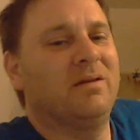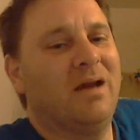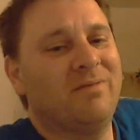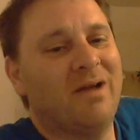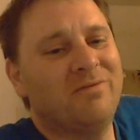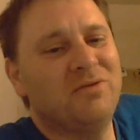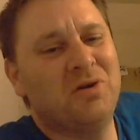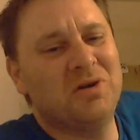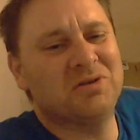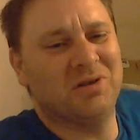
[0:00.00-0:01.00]
I've
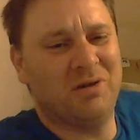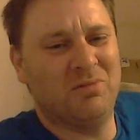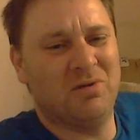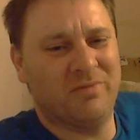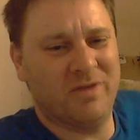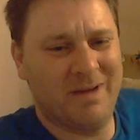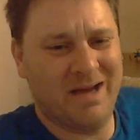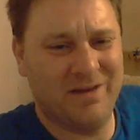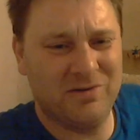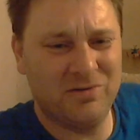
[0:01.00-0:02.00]
noticed a lot more of it
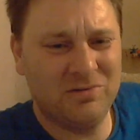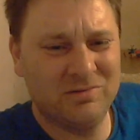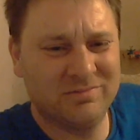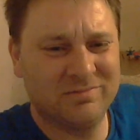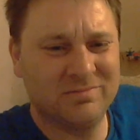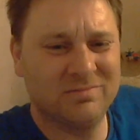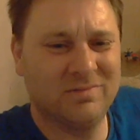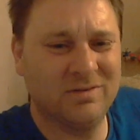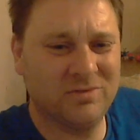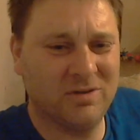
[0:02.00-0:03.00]
about. I know.
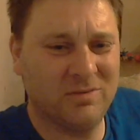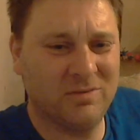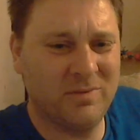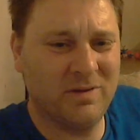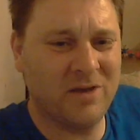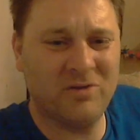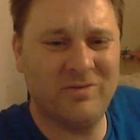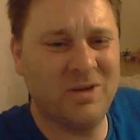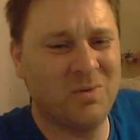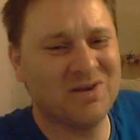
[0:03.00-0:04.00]
I
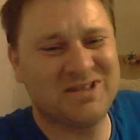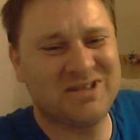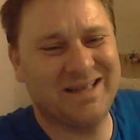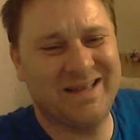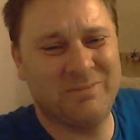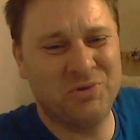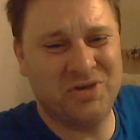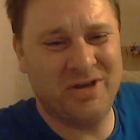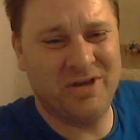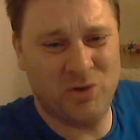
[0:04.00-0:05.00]
don't really watch telly that
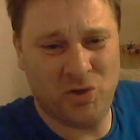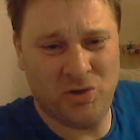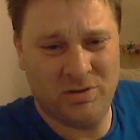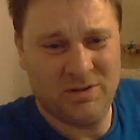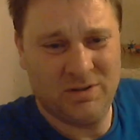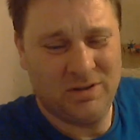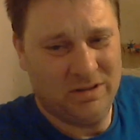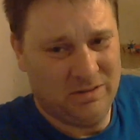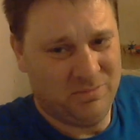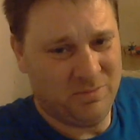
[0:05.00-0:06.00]
much anymore.
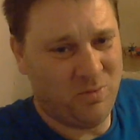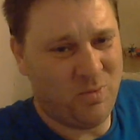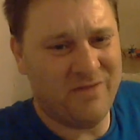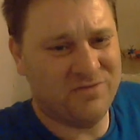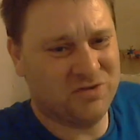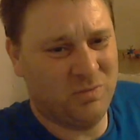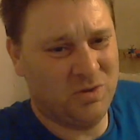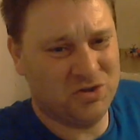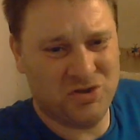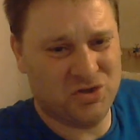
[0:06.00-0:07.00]
But my wife still
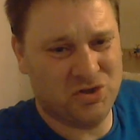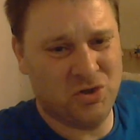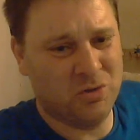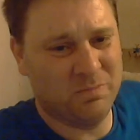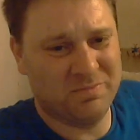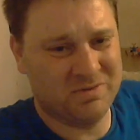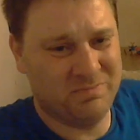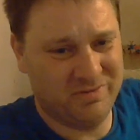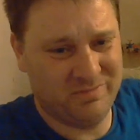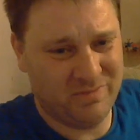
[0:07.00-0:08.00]
watches the soaps.
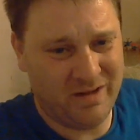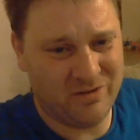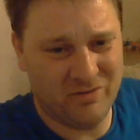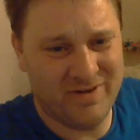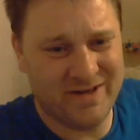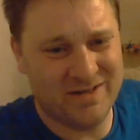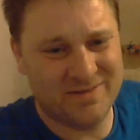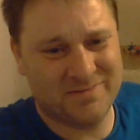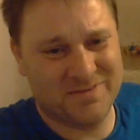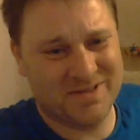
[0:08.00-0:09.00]
But I got rid
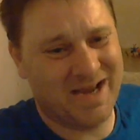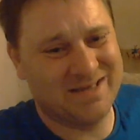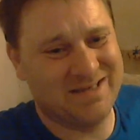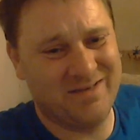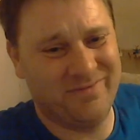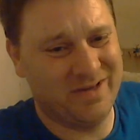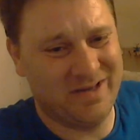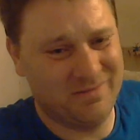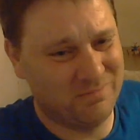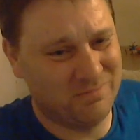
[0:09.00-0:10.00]
of Sky
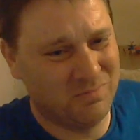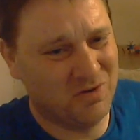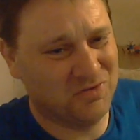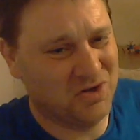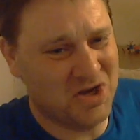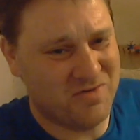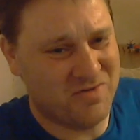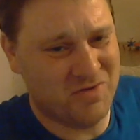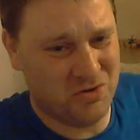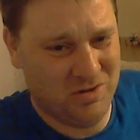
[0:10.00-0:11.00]
TV over a
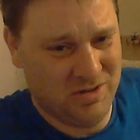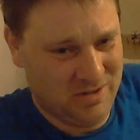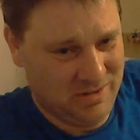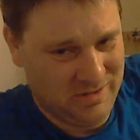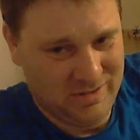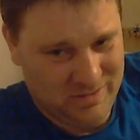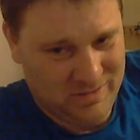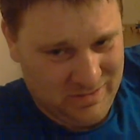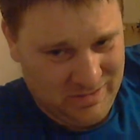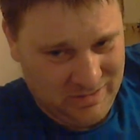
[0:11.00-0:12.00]
year ago.
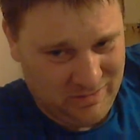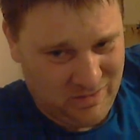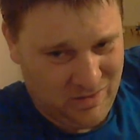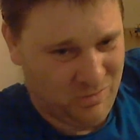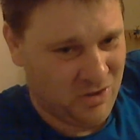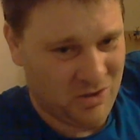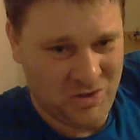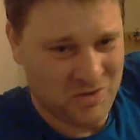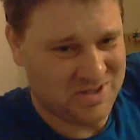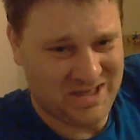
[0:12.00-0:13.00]
We only
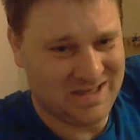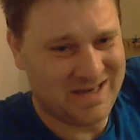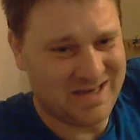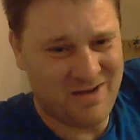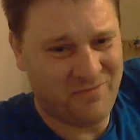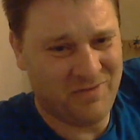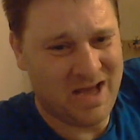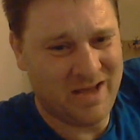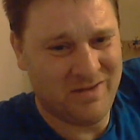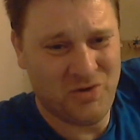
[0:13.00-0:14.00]
use the tellies now for
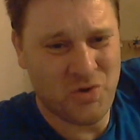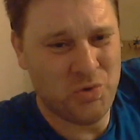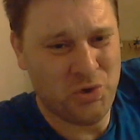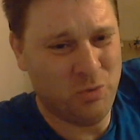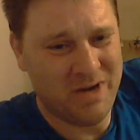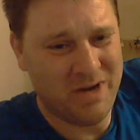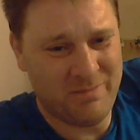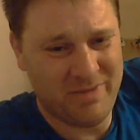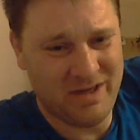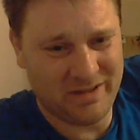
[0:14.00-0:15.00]
like YouTube
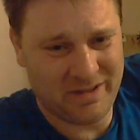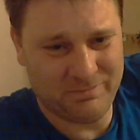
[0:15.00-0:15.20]
now mainly.